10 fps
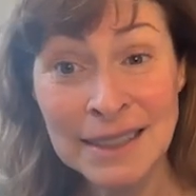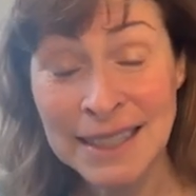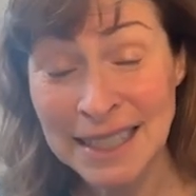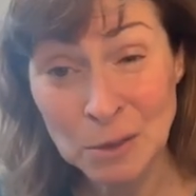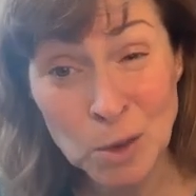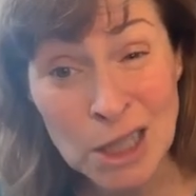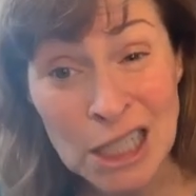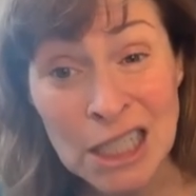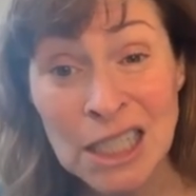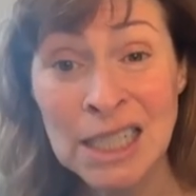Didn't
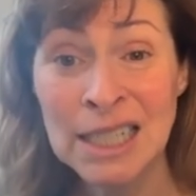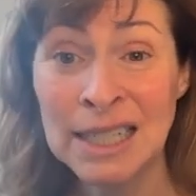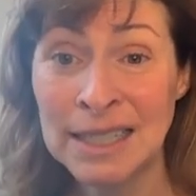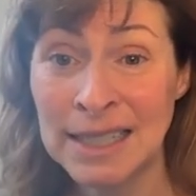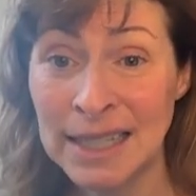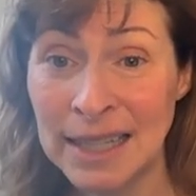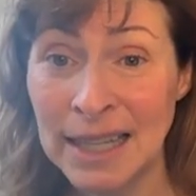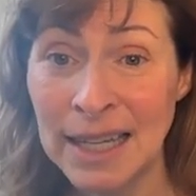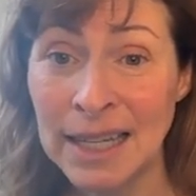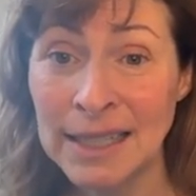work. Did
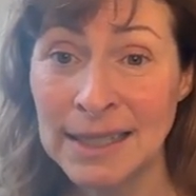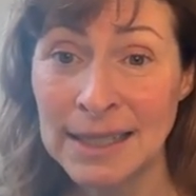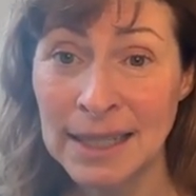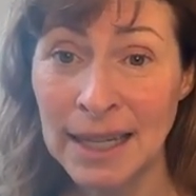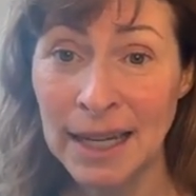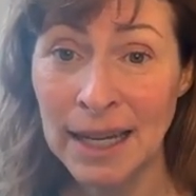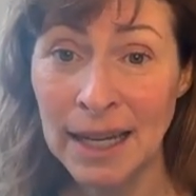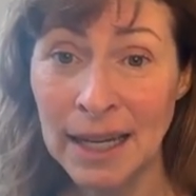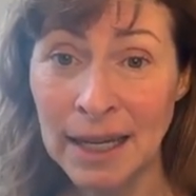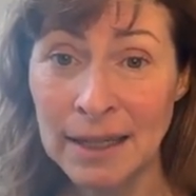this,
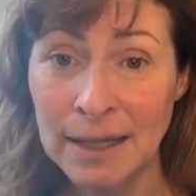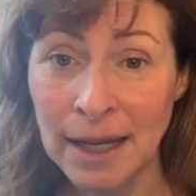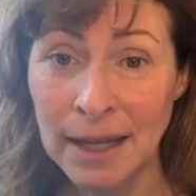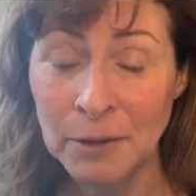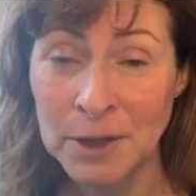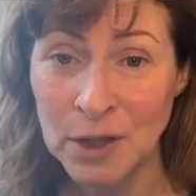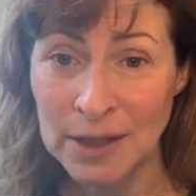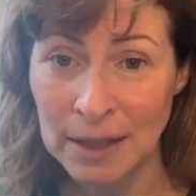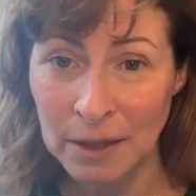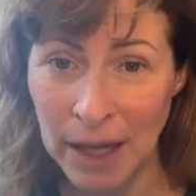and I think it was
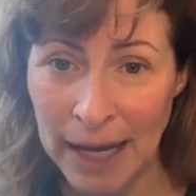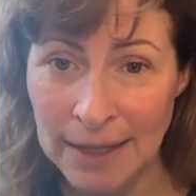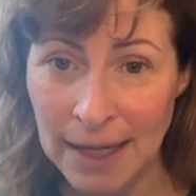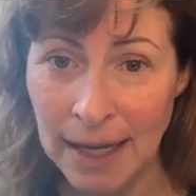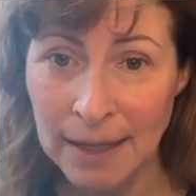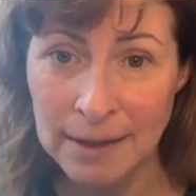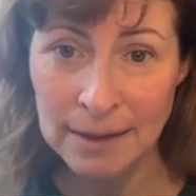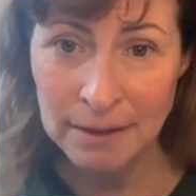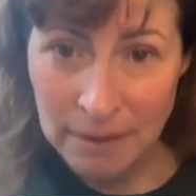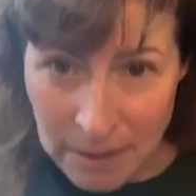just 8 days.